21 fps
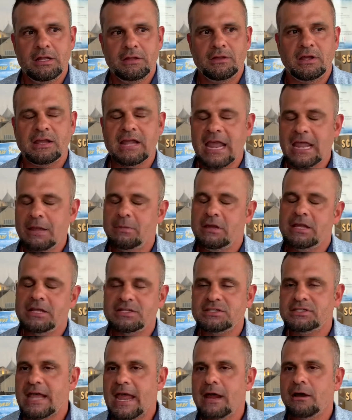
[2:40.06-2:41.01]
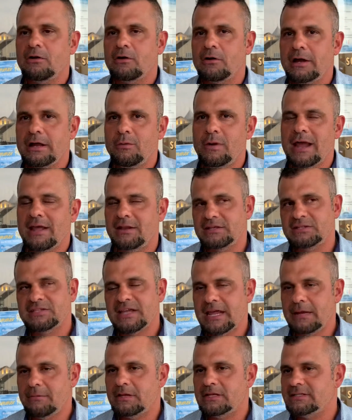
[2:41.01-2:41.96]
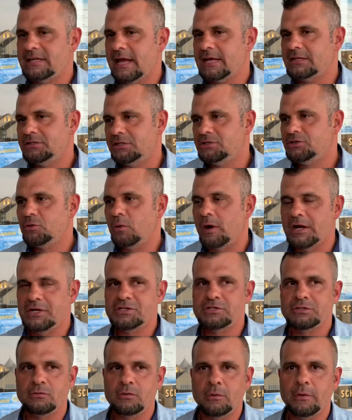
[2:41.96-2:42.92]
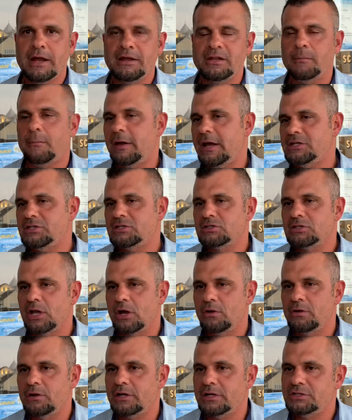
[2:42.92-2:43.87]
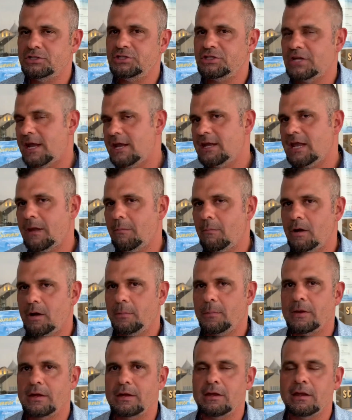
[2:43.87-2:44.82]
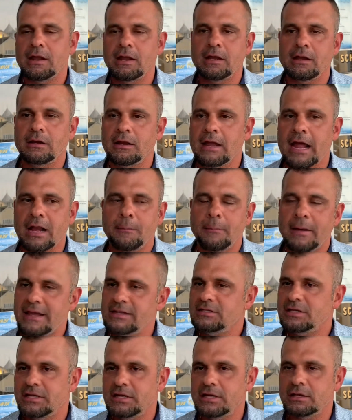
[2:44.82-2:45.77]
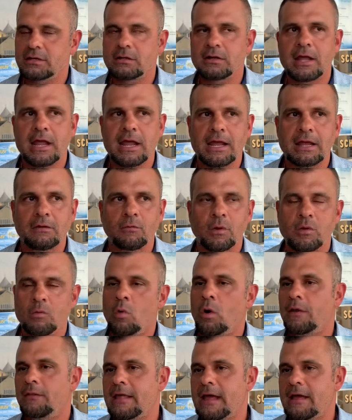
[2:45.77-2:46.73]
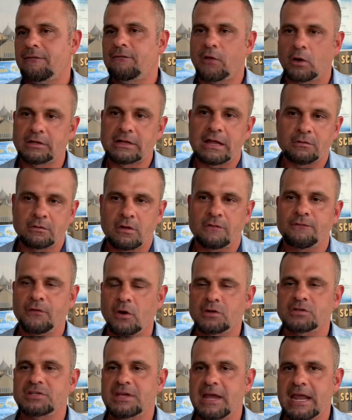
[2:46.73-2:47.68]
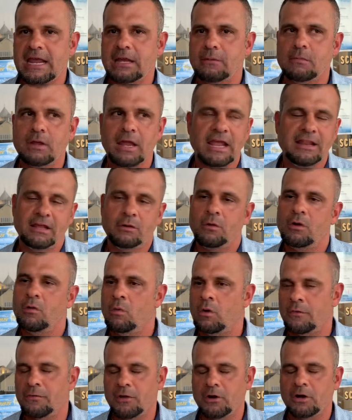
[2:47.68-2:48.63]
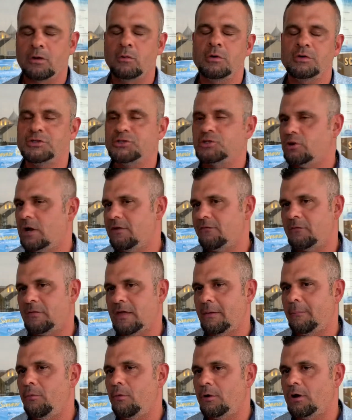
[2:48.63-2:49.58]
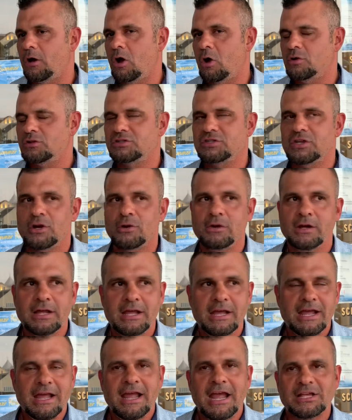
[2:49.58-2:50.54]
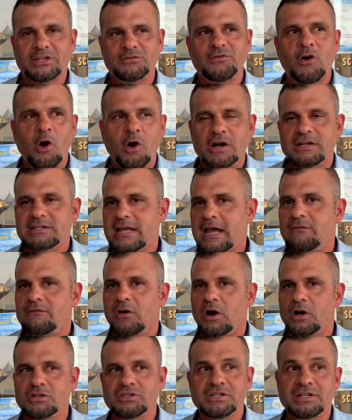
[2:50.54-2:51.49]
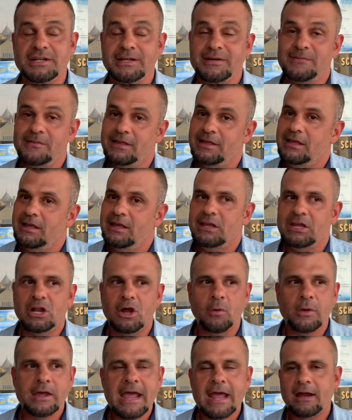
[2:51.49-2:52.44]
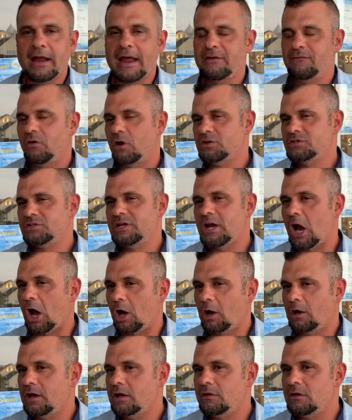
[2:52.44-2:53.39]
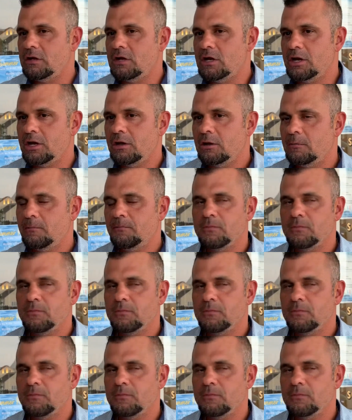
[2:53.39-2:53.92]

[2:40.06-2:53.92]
game against Zachary, we had the same exact situation where we had the bases loaded, and Shea came up and got a base hit, and we won that first. That was our first game, and then we won 31 straight from that point on. So as far as adversity, we had adversity early in the year,